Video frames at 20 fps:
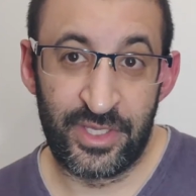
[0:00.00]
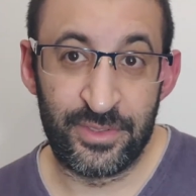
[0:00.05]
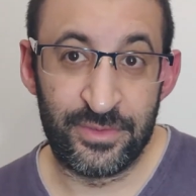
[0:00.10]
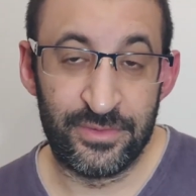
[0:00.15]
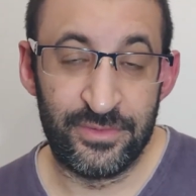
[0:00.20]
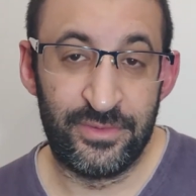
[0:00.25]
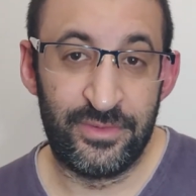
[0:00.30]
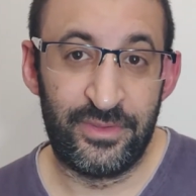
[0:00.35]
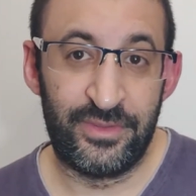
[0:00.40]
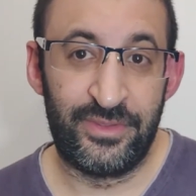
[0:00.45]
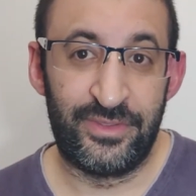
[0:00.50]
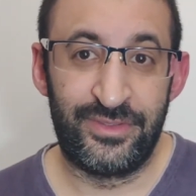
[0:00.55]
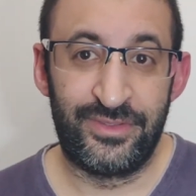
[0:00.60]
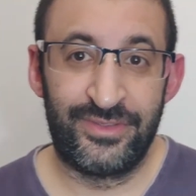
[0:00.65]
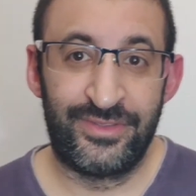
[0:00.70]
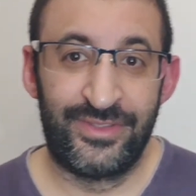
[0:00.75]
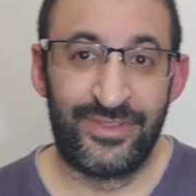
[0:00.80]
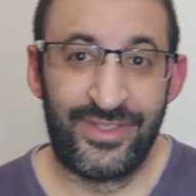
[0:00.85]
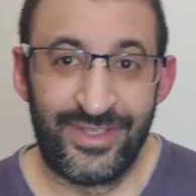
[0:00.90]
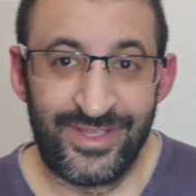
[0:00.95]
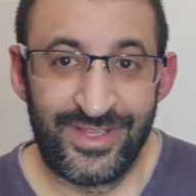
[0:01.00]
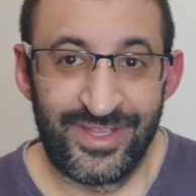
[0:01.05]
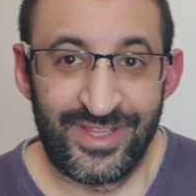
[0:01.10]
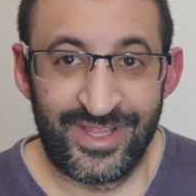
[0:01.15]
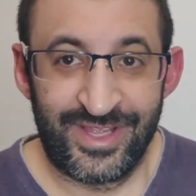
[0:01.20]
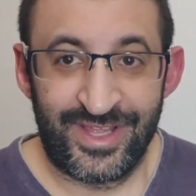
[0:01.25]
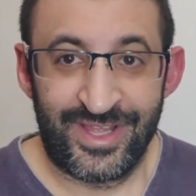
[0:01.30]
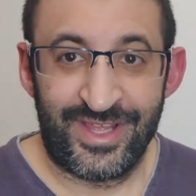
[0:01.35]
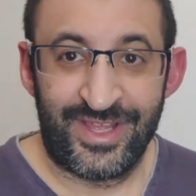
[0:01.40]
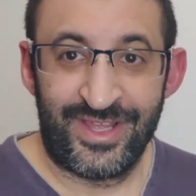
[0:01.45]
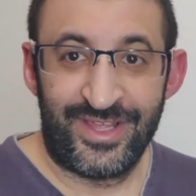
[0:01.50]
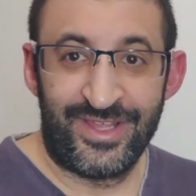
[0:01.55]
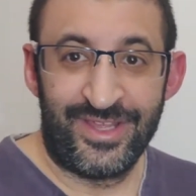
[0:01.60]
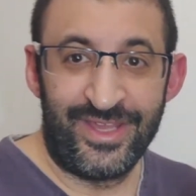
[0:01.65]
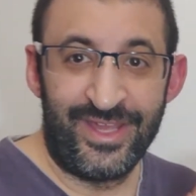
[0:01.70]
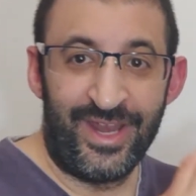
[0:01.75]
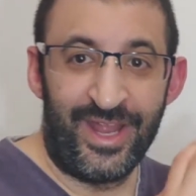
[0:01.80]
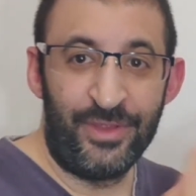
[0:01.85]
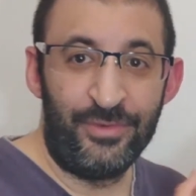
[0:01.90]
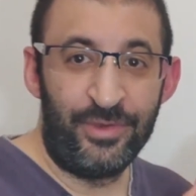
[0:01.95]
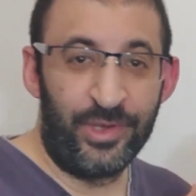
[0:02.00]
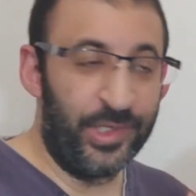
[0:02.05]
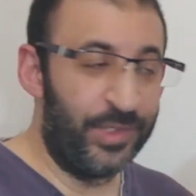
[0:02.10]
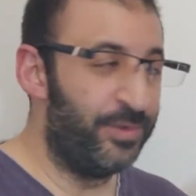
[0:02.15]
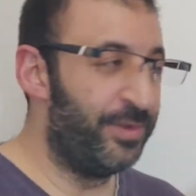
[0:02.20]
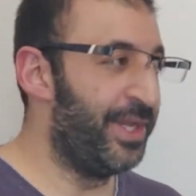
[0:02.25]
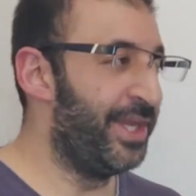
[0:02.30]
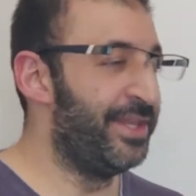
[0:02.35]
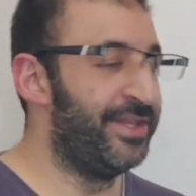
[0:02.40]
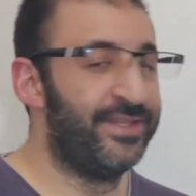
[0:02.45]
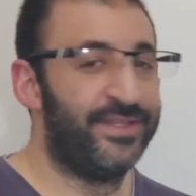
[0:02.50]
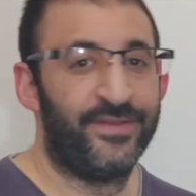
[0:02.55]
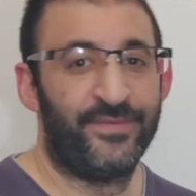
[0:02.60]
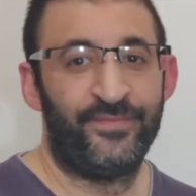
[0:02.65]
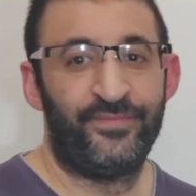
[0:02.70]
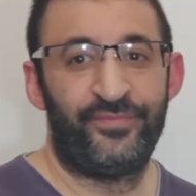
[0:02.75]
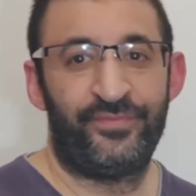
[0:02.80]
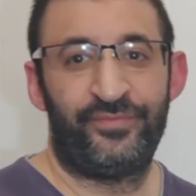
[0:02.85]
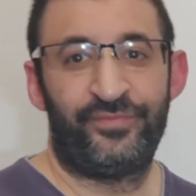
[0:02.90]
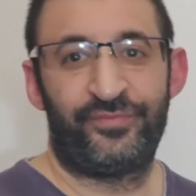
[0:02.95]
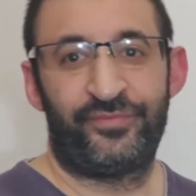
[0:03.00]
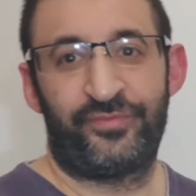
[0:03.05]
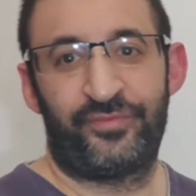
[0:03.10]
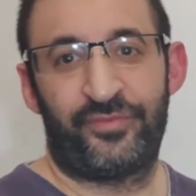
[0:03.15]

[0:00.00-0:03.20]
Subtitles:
So here I will create